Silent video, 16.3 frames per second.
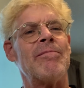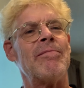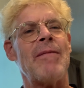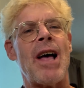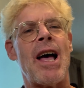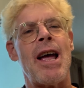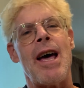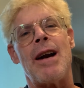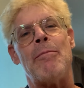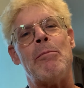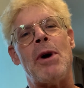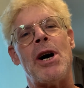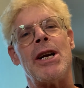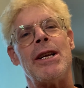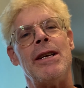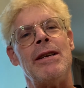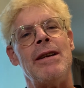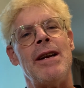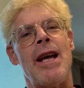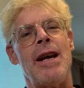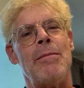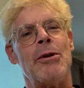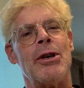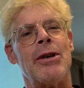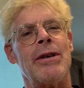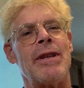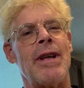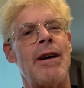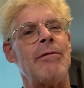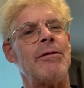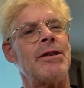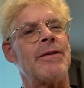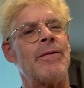I had a buddy neighbor
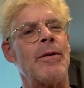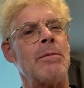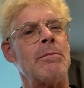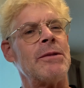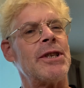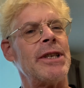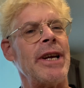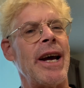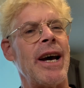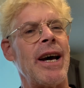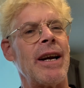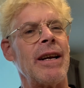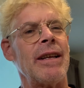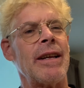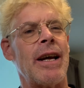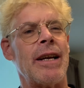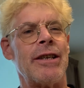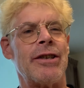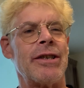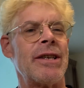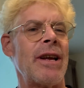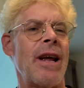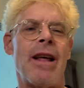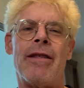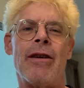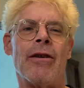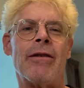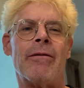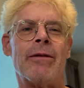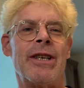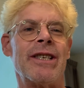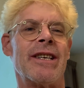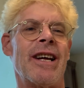that was from Seattle. The only
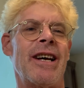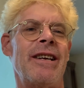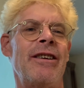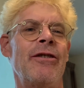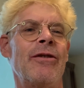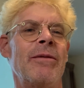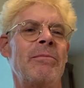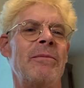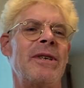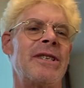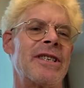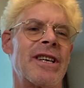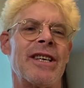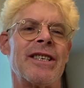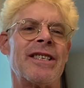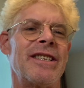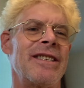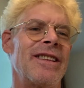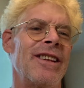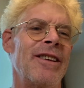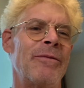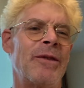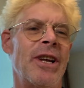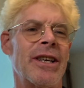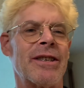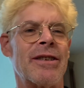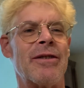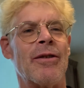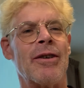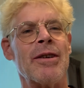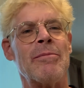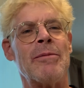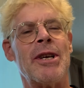reason I knew him is because he lived next
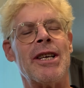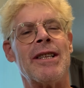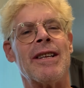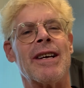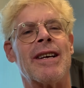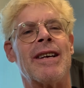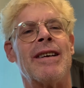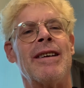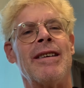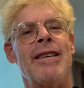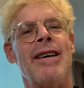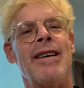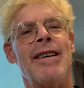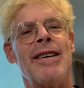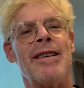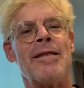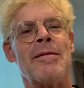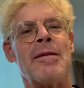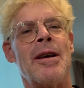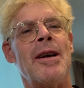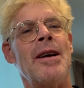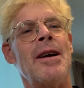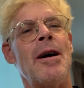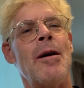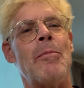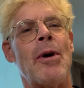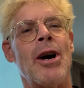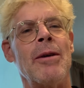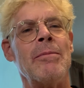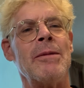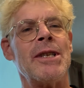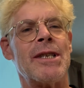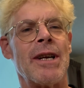door to me in the
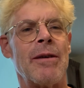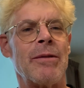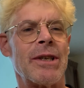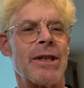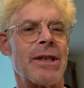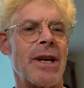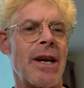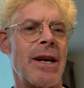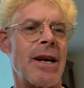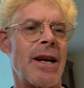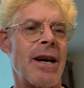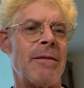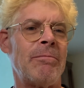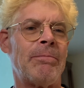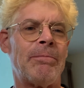apartments I was staying at.